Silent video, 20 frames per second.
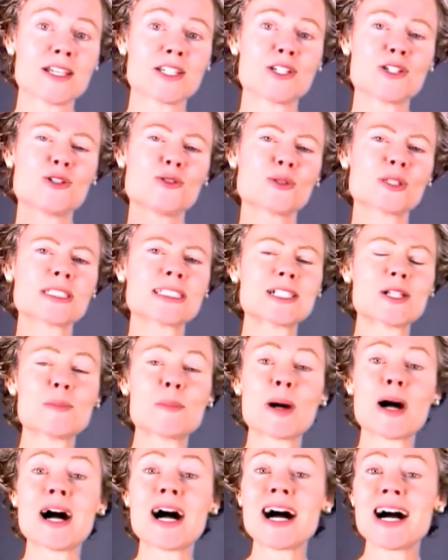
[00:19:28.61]
to do a little
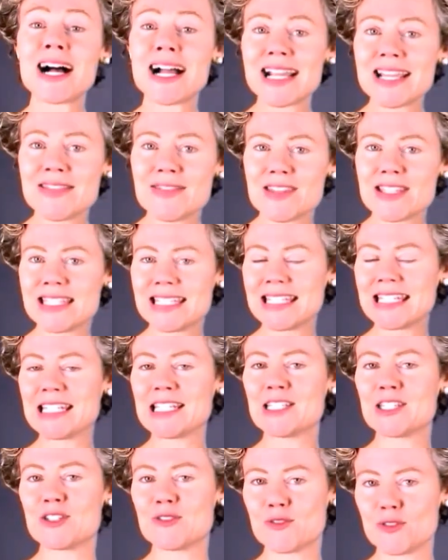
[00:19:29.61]
behind the
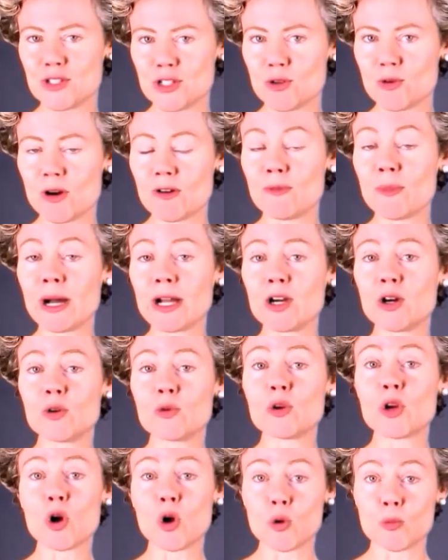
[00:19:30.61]
scenes view of my
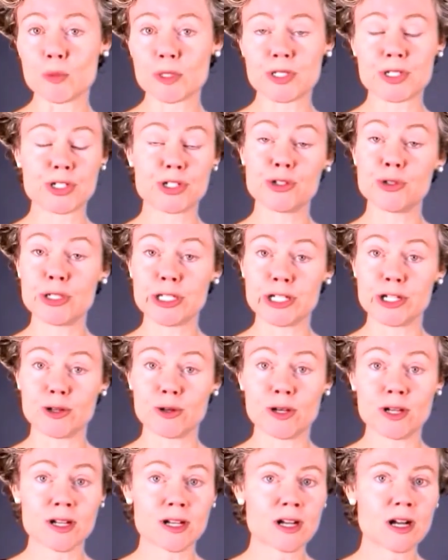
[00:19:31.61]
own home
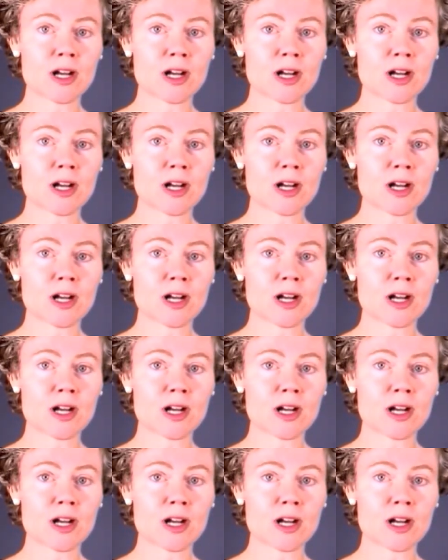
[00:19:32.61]
studio.